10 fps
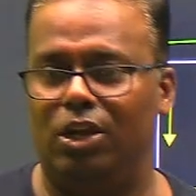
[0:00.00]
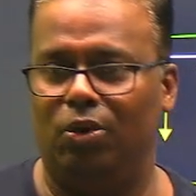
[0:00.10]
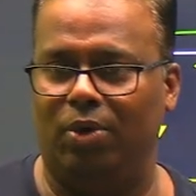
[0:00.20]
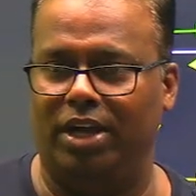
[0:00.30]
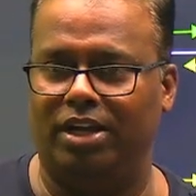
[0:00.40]

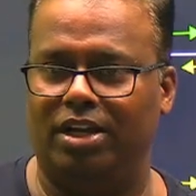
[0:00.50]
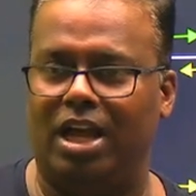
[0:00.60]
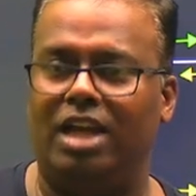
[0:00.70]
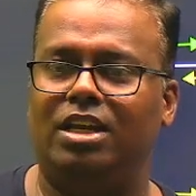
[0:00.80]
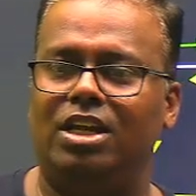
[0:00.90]
one,
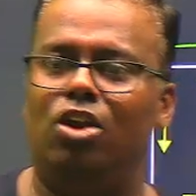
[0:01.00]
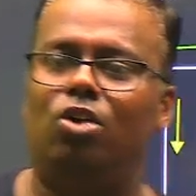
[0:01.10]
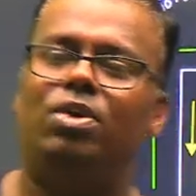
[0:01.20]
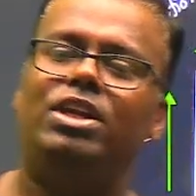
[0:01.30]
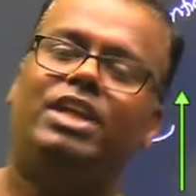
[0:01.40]
and yellow
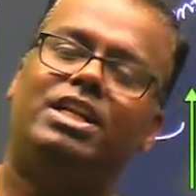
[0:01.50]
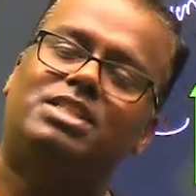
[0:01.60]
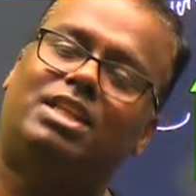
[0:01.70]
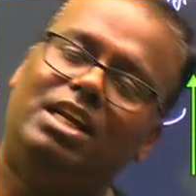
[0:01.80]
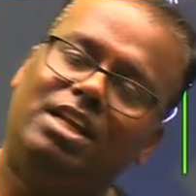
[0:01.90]
one gets
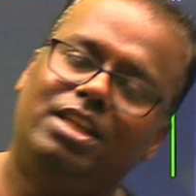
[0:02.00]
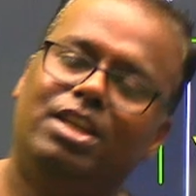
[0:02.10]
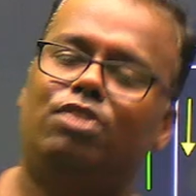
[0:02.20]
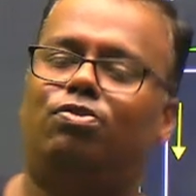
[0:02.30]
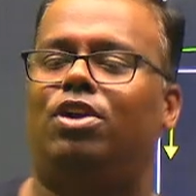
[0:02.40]
killed here
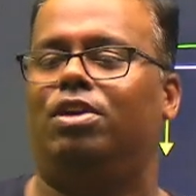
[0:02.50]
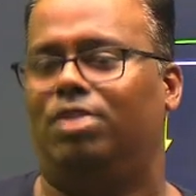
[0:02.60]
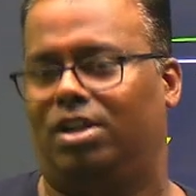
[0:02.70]
forever.